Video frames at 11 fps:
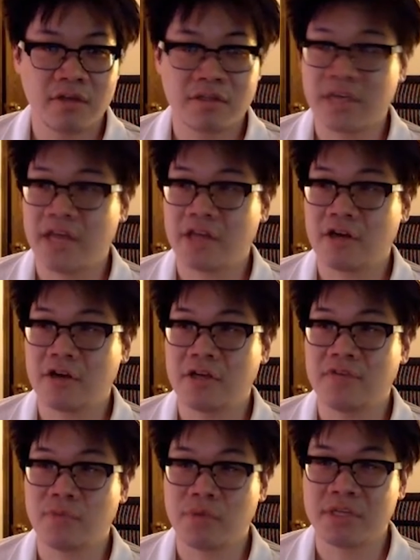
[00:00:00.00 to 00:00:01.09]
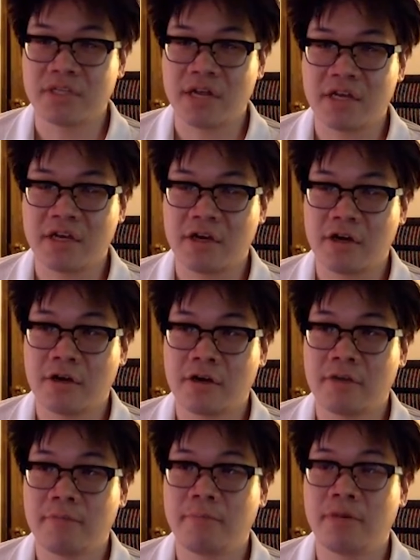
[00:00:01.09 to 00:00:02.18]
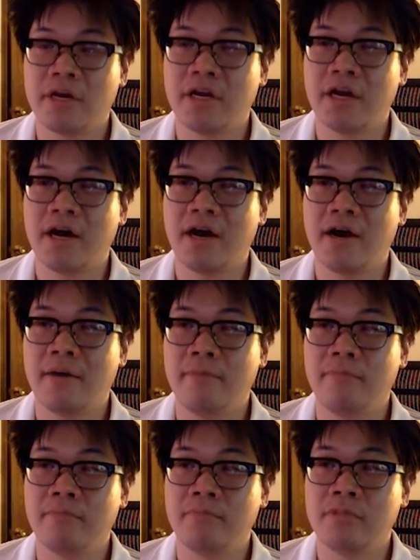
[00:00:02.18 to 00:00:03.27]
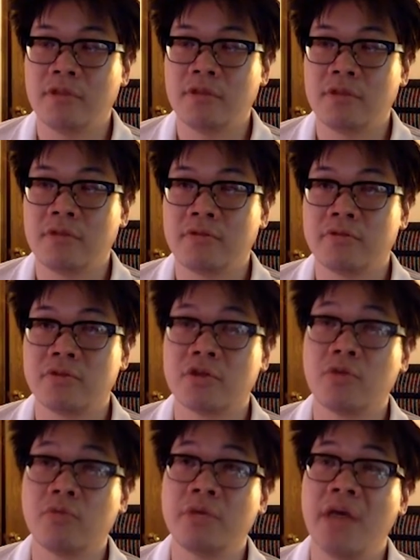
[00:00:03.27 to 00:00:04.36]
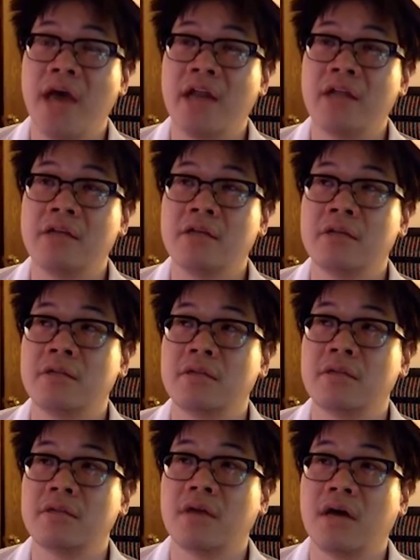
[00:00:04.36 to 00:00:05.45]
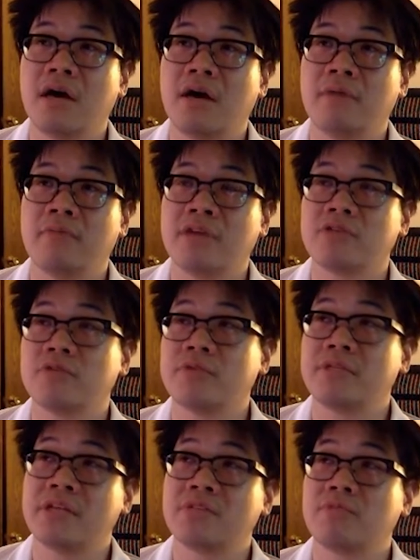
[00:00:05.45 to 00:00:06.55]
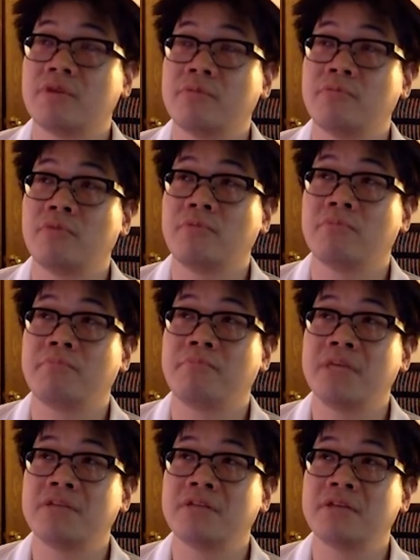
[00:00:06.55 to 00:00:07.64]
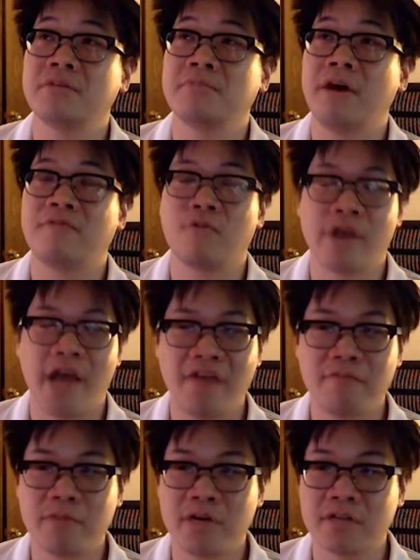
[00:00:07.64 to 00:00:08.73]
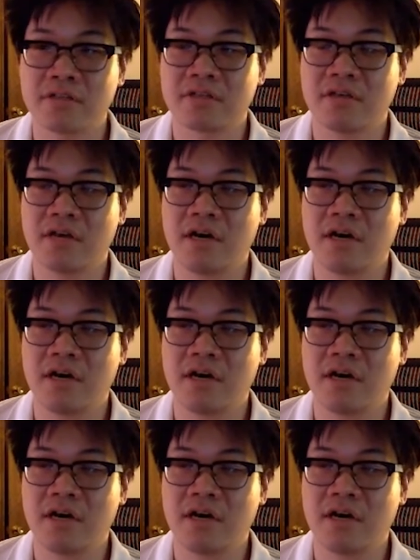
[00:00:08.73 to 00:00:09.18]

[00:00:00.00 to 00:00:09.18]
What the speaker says: together even when he's not here. But so we edited, so that's what. Basically about 4.5 months